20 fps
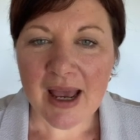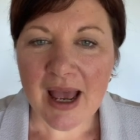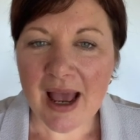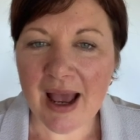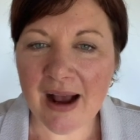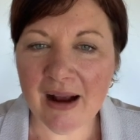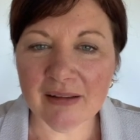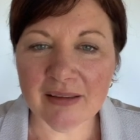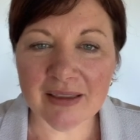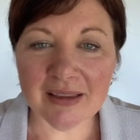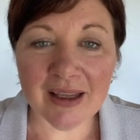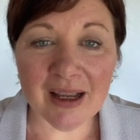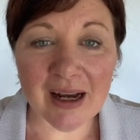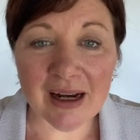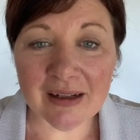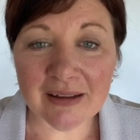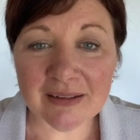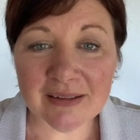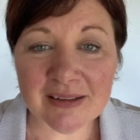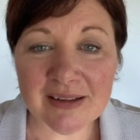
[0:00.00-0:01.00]
our
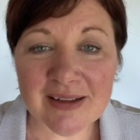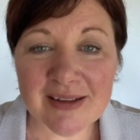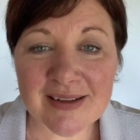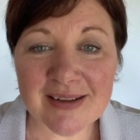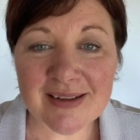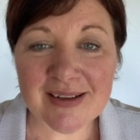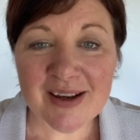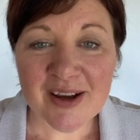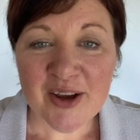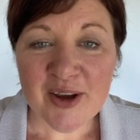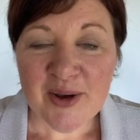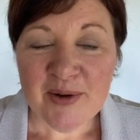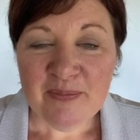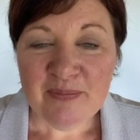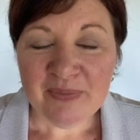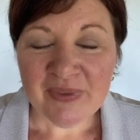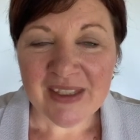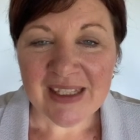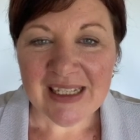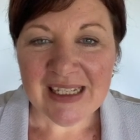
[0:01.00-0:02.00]
lungs,
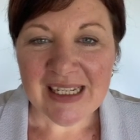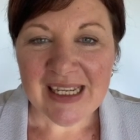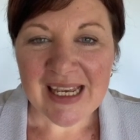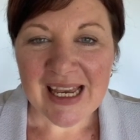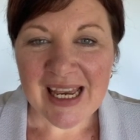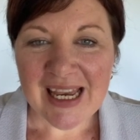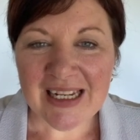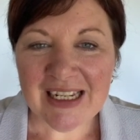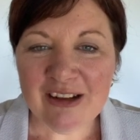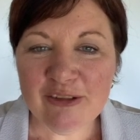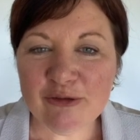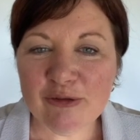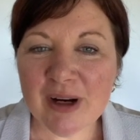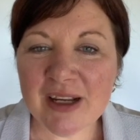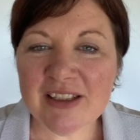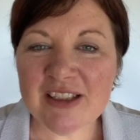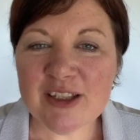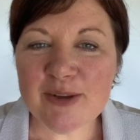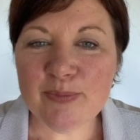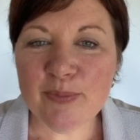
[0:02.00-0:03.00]
and it
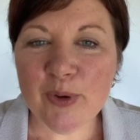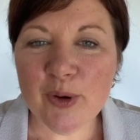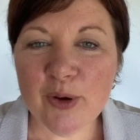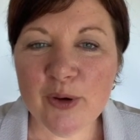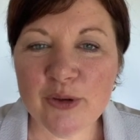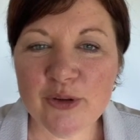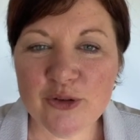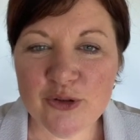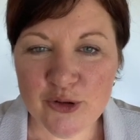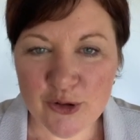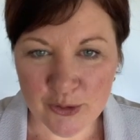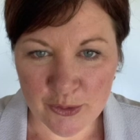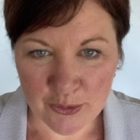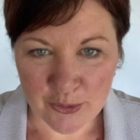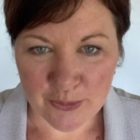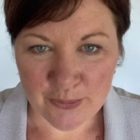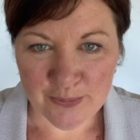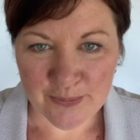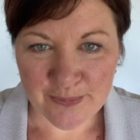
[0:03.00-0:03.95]
runs birth too.